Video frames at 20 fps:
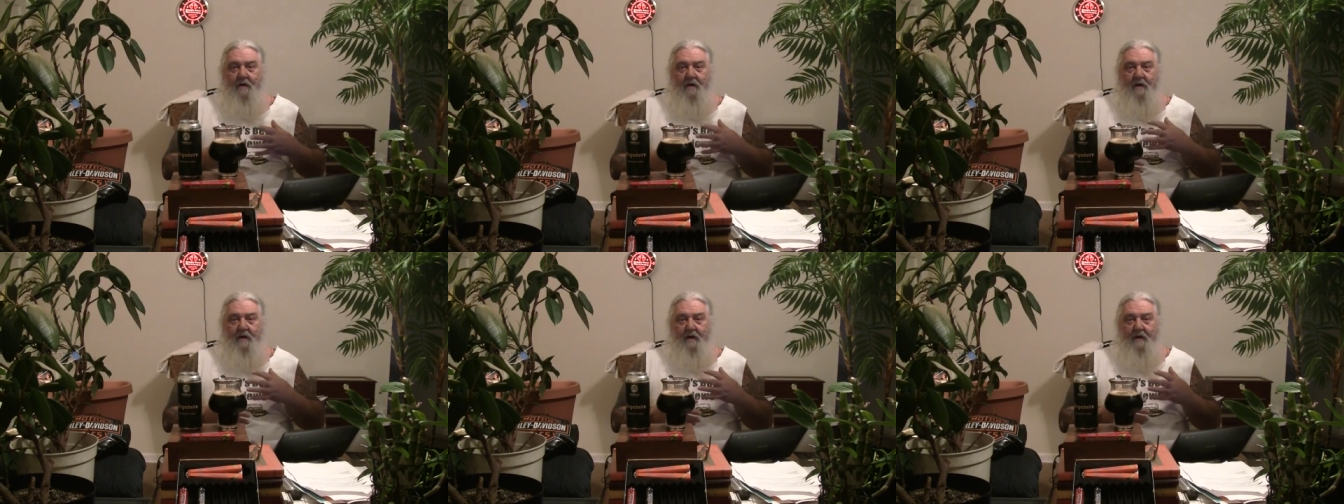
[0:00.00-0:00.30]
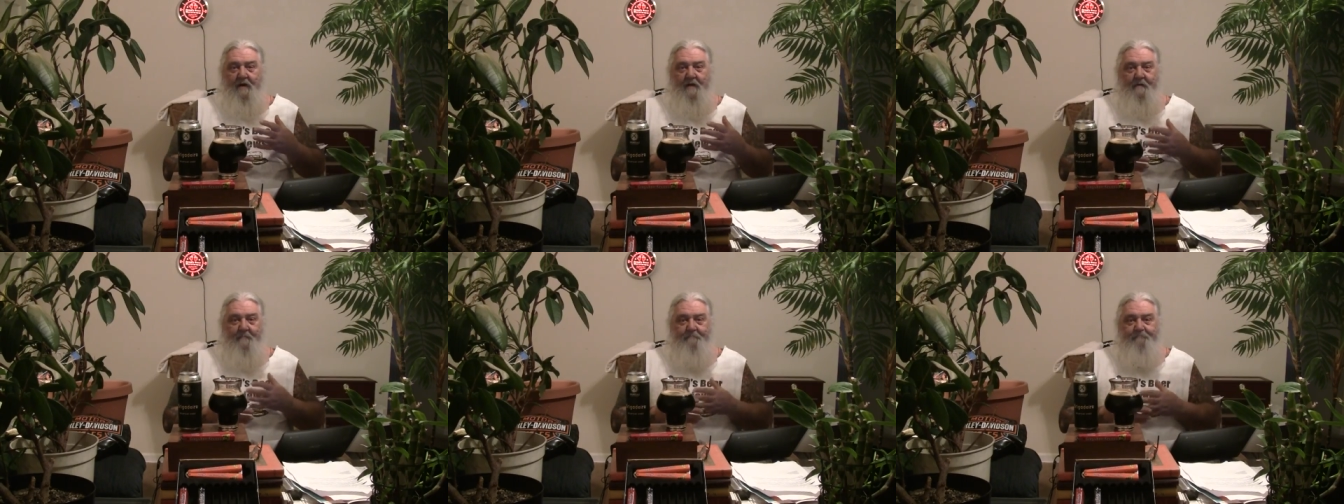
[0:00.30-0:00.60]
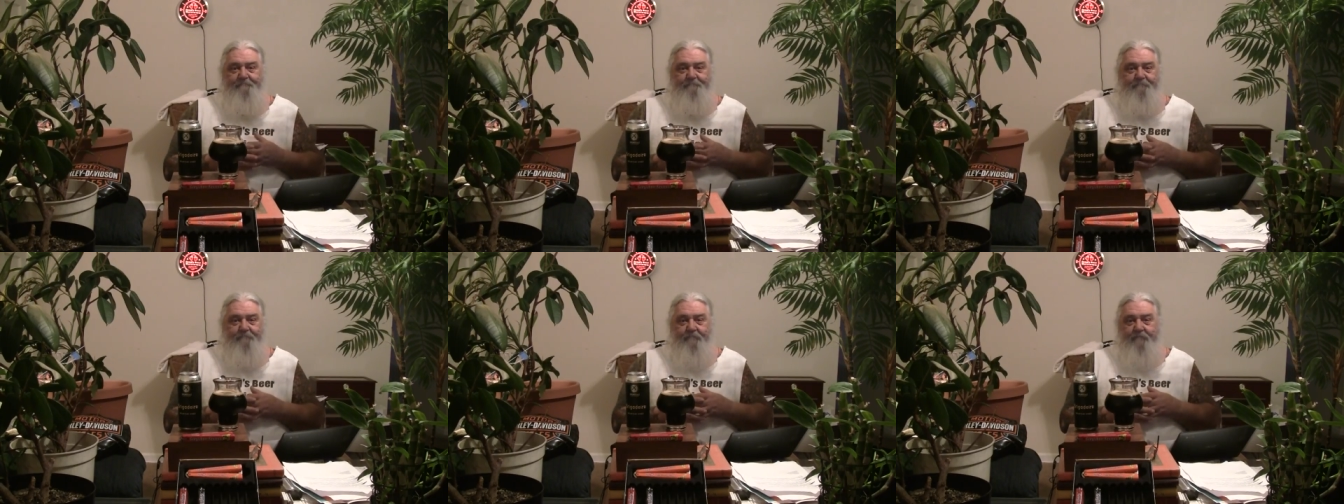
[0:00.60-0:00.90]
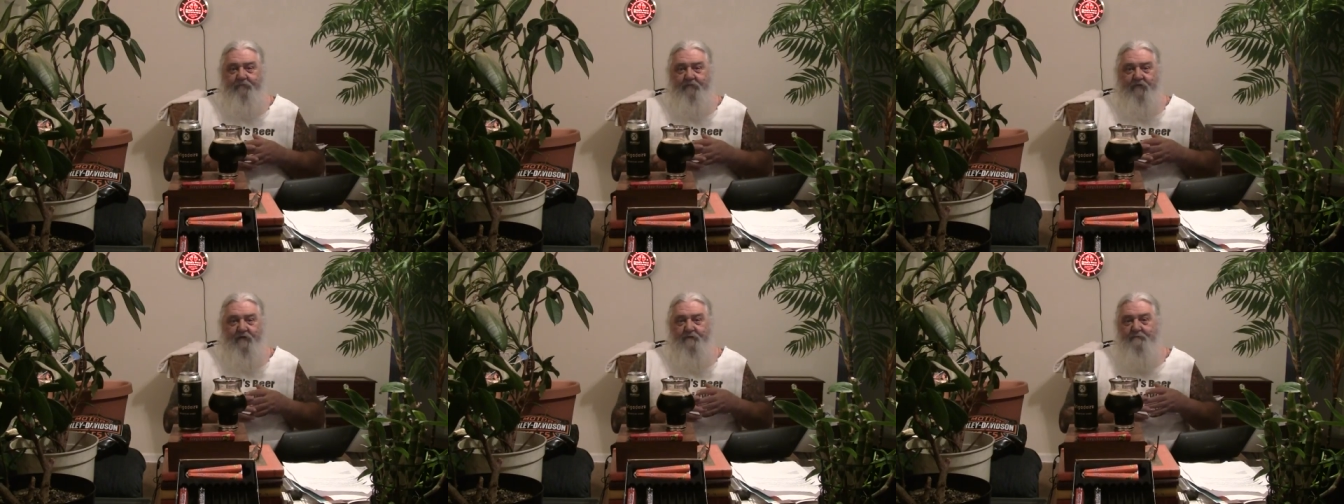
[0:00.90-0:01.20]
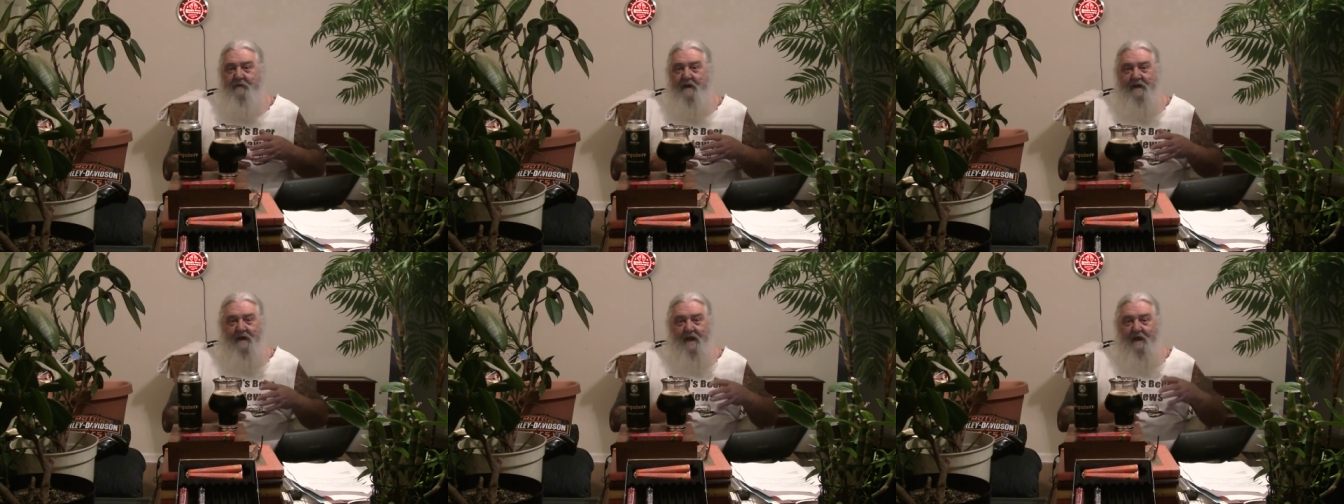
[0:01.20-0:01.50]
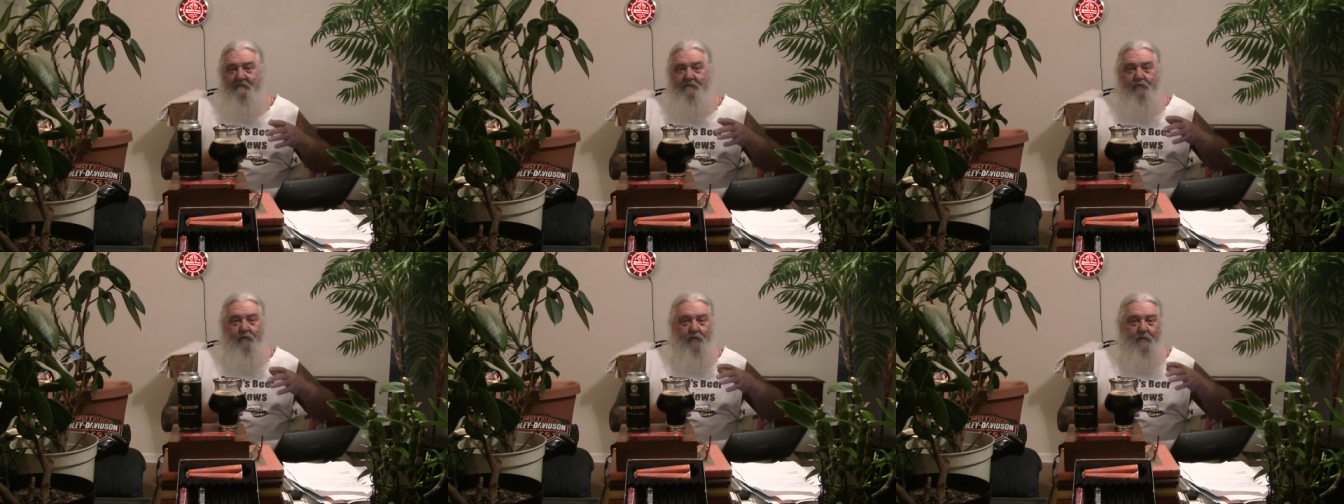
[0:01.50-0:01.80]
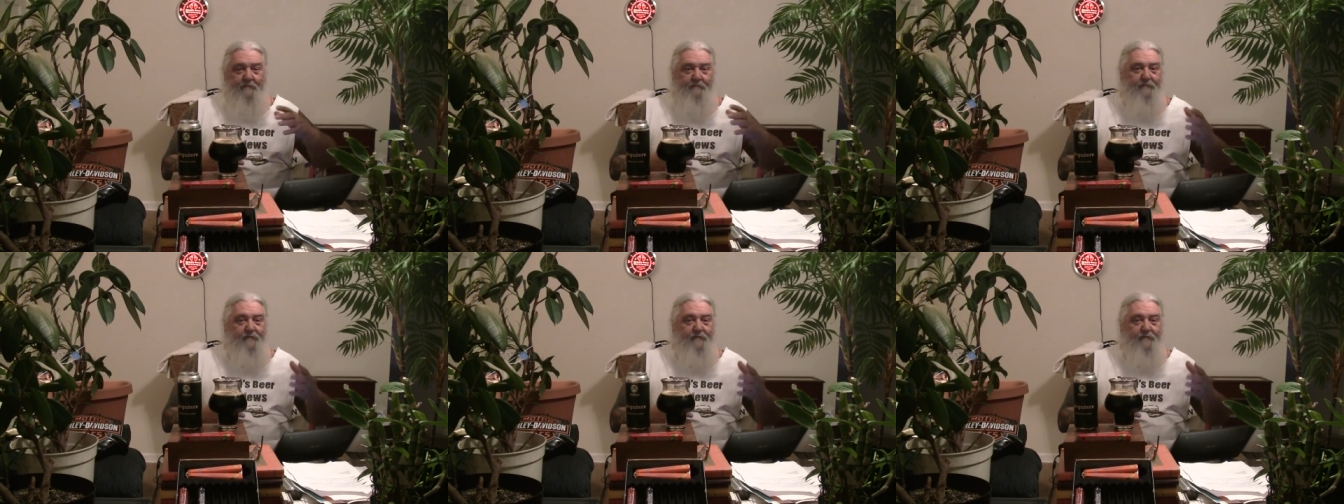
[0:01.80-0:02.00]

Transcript: Um, you might have one